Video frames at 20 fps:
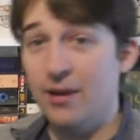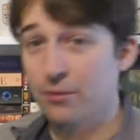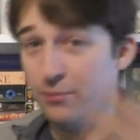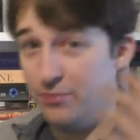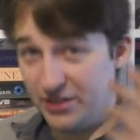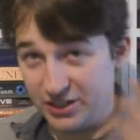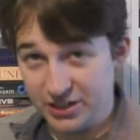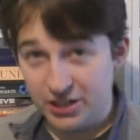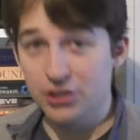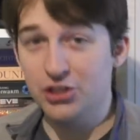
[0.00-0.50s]

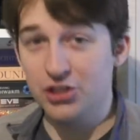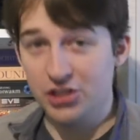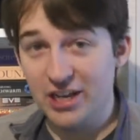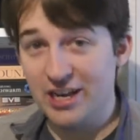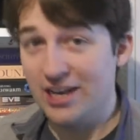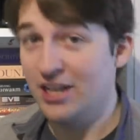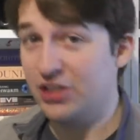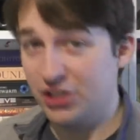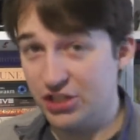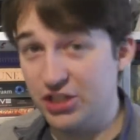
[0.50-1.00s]
because they
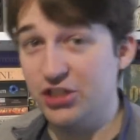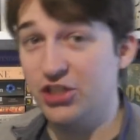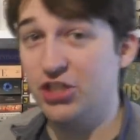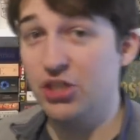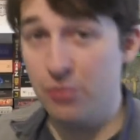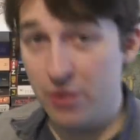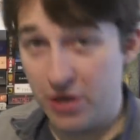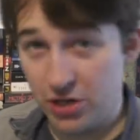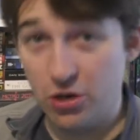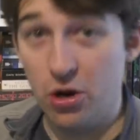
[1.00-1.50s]
are
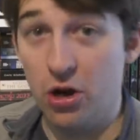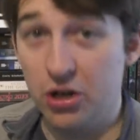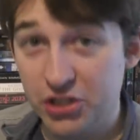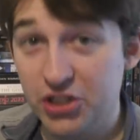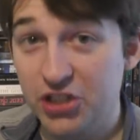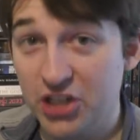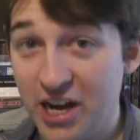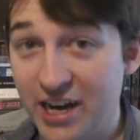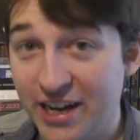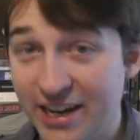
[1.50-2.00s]
system
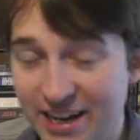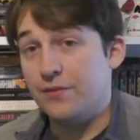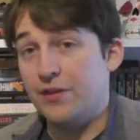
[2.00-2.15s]
agnostic.